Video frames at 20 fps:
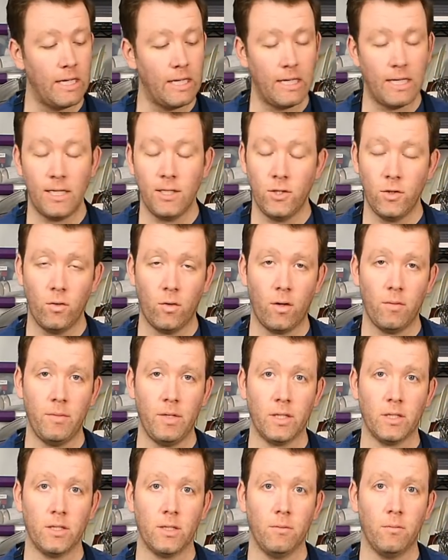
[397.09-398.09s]
into our
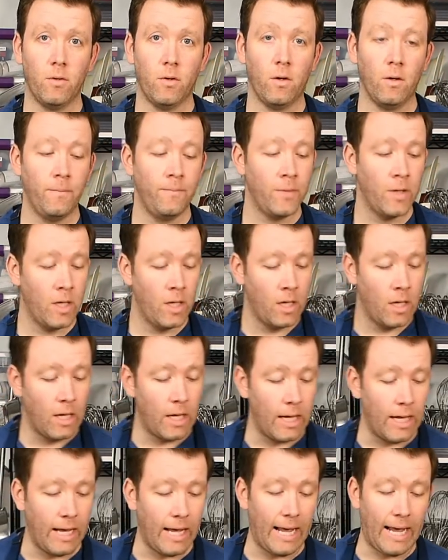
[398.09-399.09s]
mixing bowl
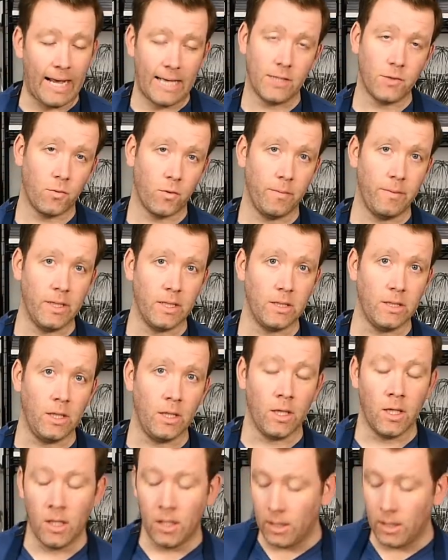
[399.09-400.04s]
as we're mixing.